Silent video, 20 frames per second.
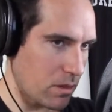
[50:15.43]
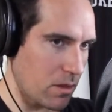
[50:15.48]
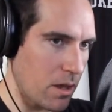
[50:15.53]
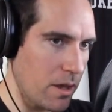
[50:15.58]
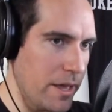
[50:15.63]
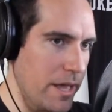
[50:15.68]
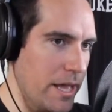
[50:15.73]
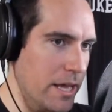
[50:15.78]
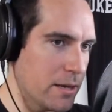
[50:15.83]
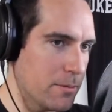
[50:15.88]

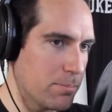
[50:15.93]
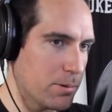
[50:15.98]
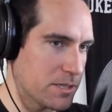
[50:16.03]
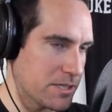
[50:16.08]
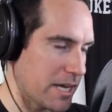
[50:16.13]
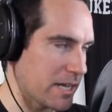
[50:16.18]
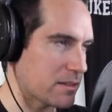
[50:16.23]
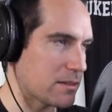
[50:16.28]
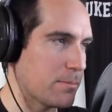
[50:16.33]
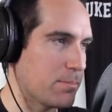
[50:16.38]
and
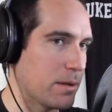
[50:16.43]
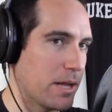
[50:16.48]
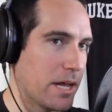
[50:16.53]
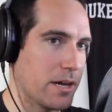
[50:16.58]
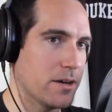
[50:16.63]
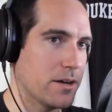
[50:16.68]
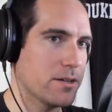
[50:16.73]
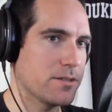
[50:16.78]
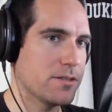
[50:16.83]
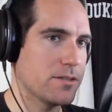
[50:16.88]
protect the
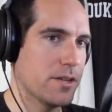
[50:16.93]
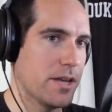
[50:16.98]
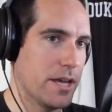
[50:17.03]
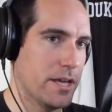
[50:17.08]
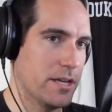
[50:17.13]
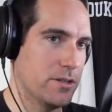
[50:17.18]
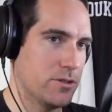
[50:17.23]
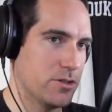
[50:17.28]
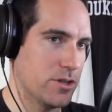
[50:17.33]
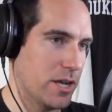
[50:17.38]
players
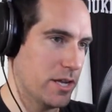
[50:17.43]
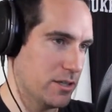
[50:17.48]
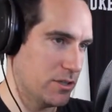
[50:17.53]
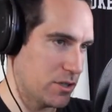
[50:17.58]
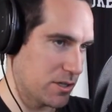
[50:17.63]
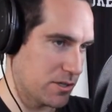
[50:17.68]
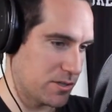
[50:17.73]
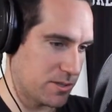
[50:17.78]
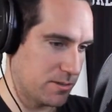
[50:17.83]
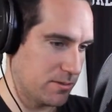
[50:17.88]
and
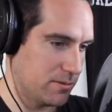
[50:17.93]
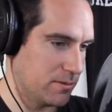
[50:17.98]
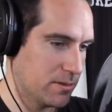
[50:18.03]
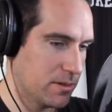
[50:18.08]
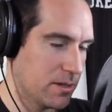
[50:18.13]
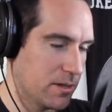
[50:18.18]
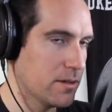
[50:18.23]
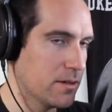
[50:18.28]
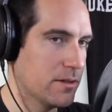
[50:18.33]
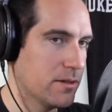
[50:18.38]
just
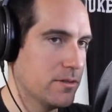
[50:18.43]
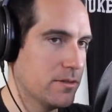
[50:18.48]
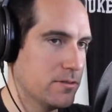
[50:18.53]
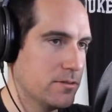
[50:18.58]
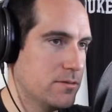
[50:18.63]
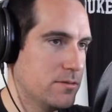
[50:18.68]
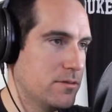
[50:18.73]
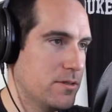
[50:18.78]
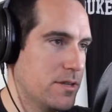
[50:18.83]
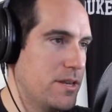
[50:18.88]

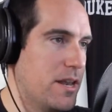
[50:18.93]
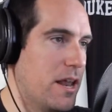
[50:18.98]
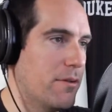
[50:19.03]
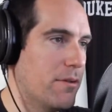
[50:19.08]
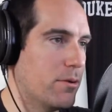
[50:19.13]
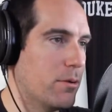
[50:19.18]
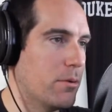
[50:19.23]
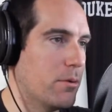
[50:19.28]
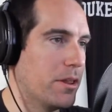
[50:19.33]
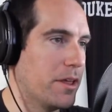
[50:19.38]

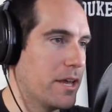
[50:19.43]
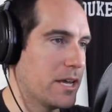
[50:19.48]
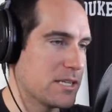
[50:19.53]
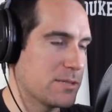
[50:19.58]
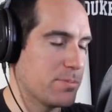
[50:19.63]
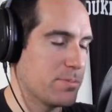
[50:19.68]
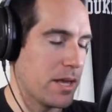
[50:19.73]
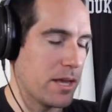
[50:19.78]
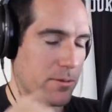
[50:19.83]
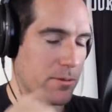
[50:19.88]
never really
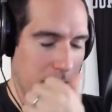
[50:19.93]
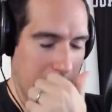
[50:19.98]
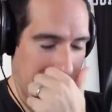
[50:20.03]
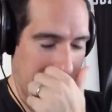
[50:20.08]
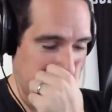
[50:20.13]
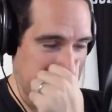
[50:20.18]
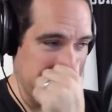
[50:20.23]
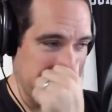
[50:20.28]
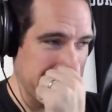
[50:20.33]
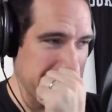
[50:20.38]
explain what
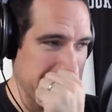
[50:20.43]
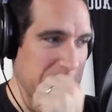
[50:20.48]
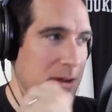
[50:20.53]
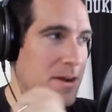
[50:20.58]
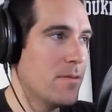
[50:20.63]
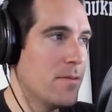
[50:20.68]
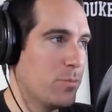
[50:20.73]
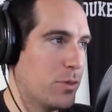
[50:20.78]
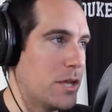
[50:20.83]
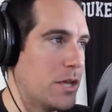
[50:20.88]
happens,
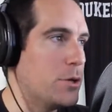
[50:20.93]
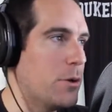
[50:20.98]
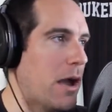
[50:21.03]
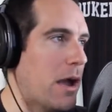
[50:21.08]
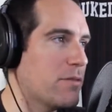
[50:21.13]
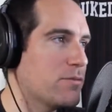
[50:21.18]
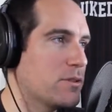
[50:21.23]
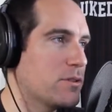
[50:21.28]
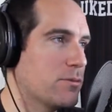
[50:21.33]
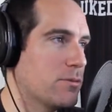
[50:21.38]
then you
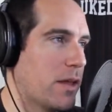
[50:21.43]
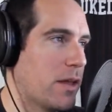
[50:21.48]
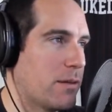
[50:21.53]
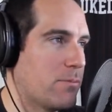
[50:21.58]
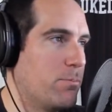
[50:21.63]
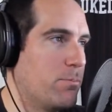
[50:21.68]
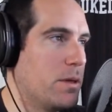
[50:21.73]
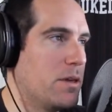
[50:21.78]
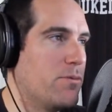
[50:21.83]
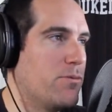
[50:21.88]
have to
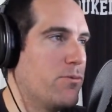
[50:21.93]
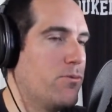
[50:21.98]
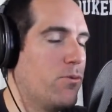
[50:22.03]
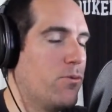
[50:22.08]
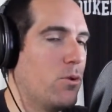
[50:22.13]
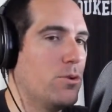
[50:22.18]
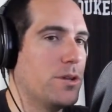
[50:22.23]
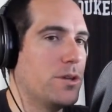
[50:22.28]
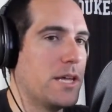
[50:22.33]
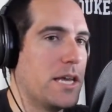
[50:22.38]
like be
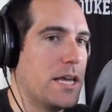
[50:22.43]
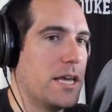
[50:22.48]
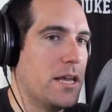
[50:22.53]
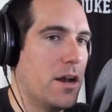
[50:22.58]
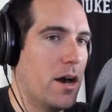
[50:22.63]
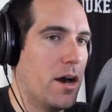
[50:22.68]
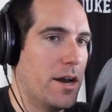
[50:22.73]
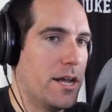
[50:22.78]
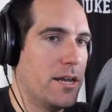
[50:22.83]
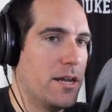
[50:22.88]
fully in
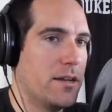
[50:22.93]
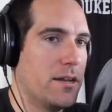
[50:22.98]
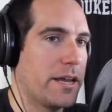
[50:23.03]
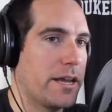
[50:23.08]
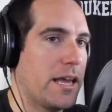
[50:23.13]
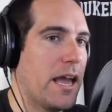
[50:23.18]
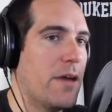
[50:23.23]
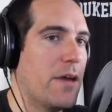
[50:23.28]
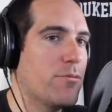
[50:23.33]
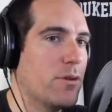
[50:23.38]
on it.
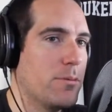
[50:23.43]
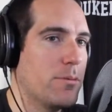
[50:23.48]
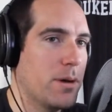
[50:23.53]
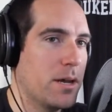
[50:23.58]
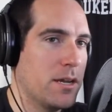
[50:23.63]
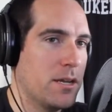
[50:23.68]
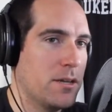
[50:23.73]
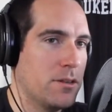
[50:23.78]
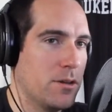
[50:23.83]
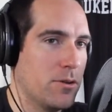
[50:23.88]
Like
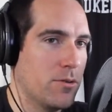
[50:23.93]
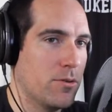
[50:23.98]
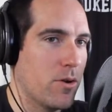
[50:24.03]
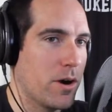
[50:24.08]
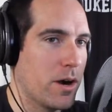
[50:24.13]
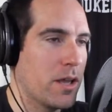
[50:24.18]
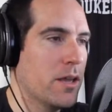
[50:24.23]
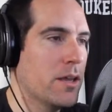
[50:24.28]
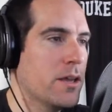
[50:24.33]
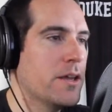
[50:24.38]
everybody in the
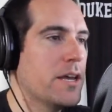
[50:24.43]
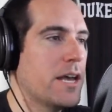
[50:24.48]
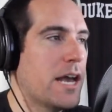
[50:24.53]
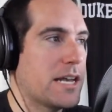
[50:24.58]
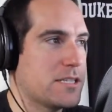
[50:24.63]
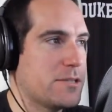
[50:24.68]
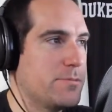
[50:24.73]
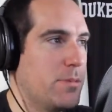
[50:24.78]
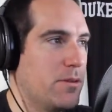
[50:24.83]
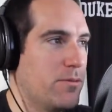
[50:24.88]
org
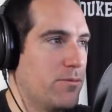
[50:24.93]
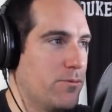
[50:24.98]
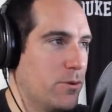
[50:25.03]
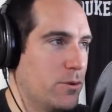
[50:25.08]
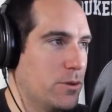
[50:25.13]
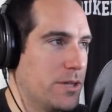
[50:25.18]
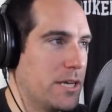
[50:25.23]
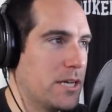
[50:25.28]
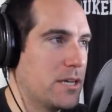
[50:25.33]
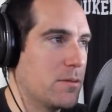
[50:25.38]
has to be
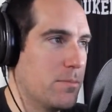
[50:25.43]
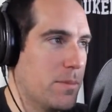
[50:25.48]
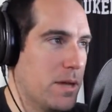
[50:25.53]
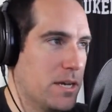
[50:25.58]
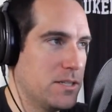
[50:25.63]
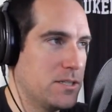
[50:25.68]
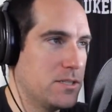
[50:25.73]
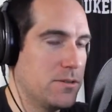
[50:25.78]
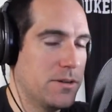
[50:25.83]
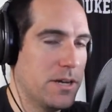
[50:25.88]
fully
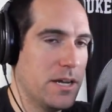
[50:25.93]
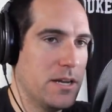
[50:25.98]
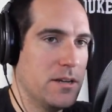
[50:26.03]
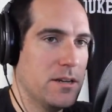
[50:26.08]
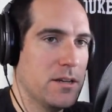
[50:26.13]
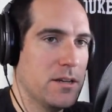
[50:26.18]
committed to it